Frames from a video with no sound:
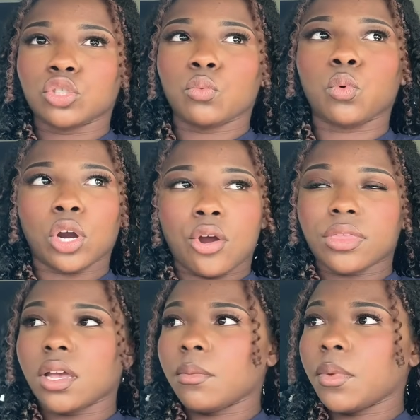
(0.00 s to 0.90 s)
to work on
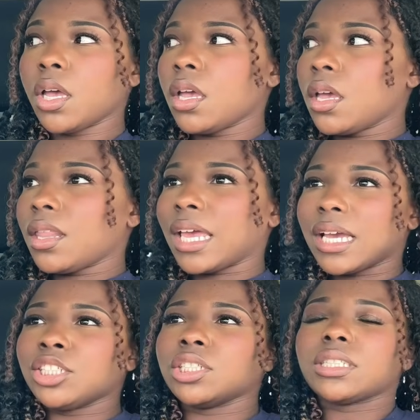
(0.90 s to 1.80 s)
them
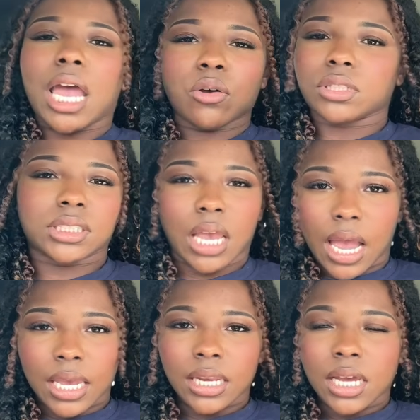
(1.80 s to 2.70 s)
like just
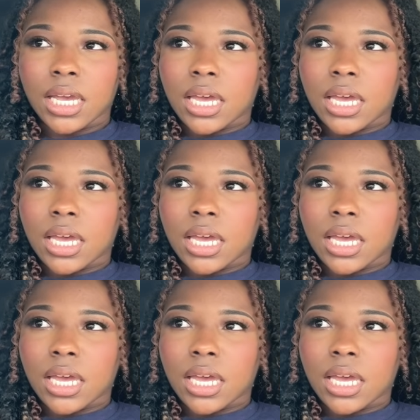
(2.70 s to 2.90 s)
outside,